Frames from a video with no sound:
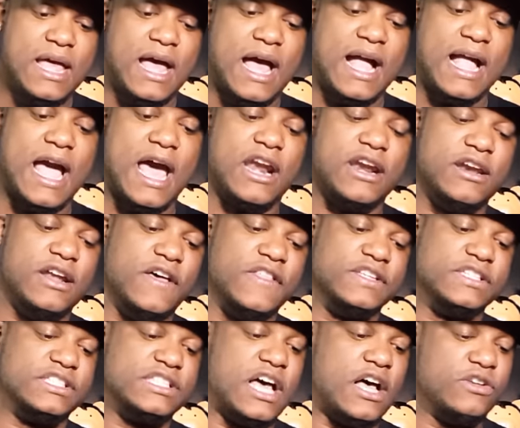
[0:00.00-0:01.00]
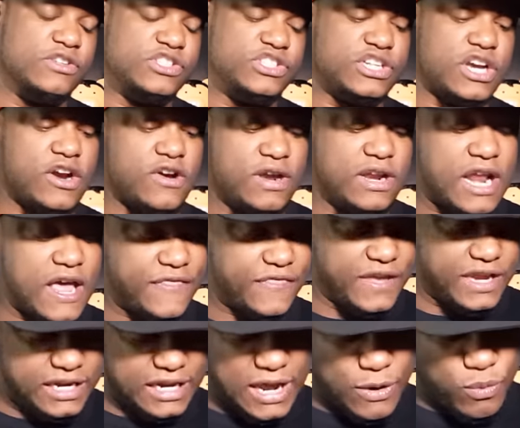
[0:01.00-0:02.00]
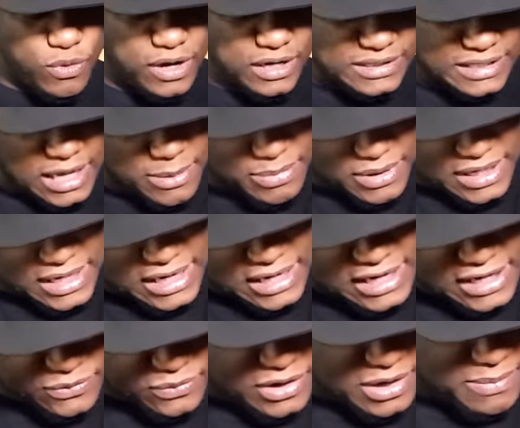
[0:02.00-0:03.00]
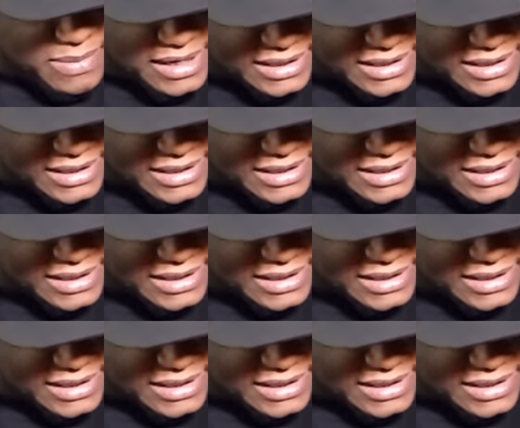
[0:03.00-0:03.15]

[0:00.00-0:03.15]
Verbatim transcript: I got another sauce shirt, and I think I was able to get this one in